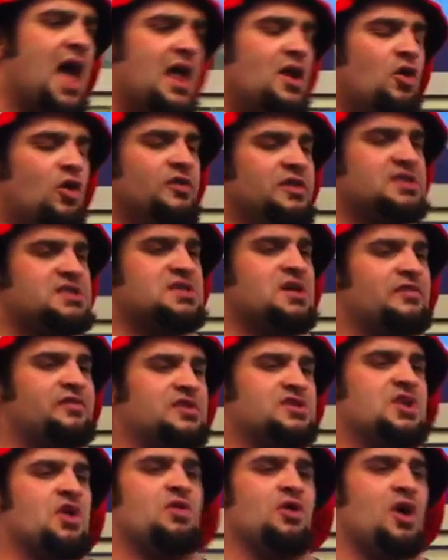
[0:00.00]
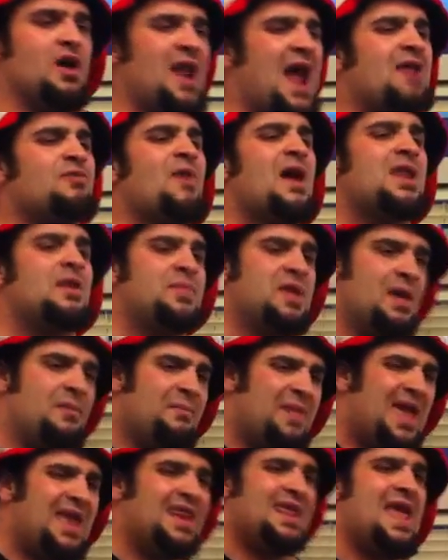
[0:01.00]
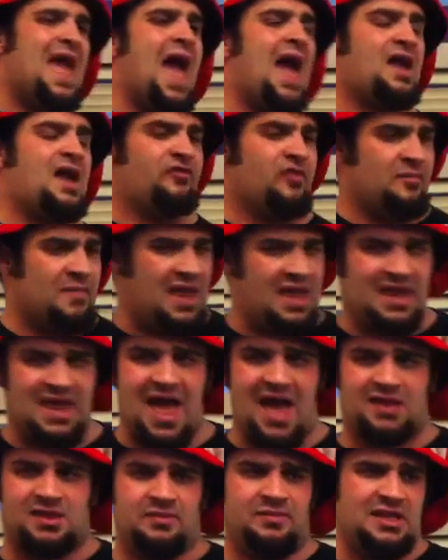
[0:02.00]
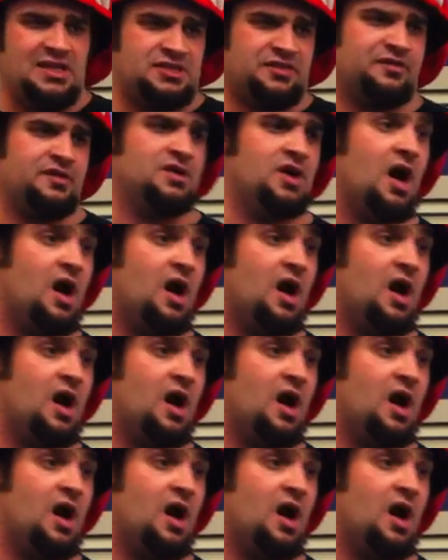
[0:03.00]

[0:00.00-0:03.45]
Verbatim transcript: and all the stuff that's going on, I'd rather be a maniac if a maniac means for